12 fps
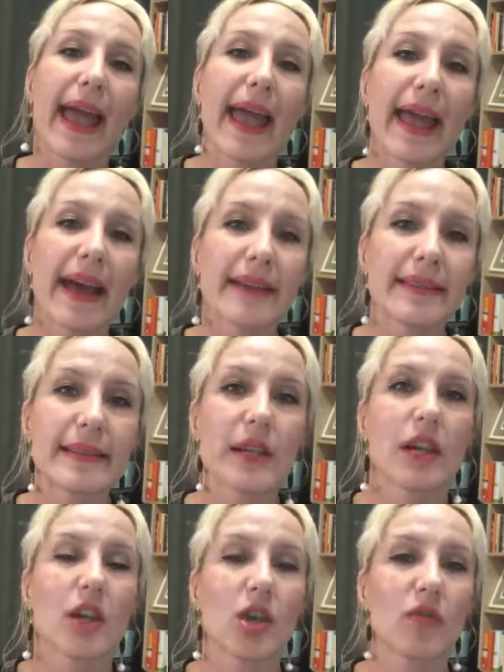And
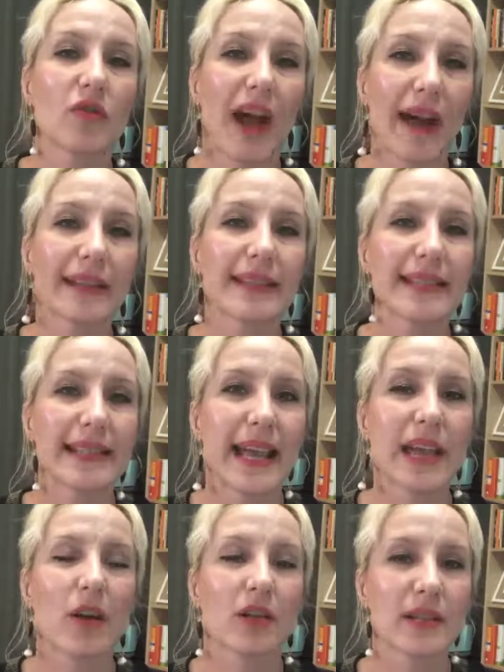you've got to
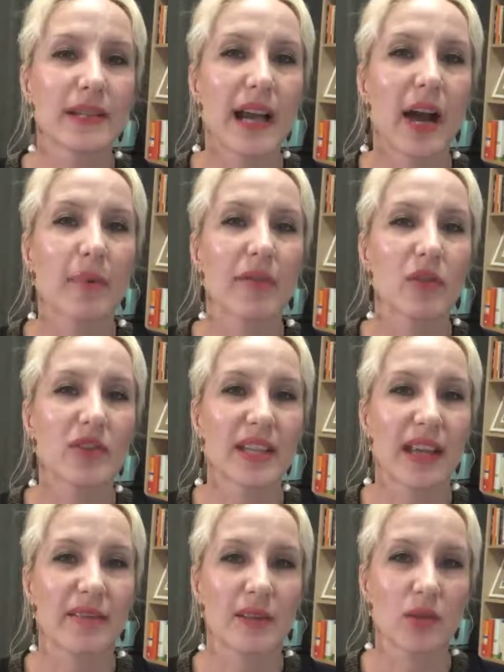stay on the top of your
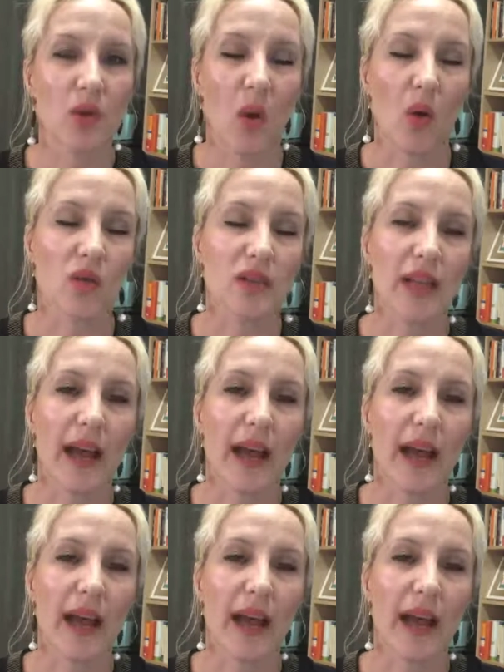savings goals.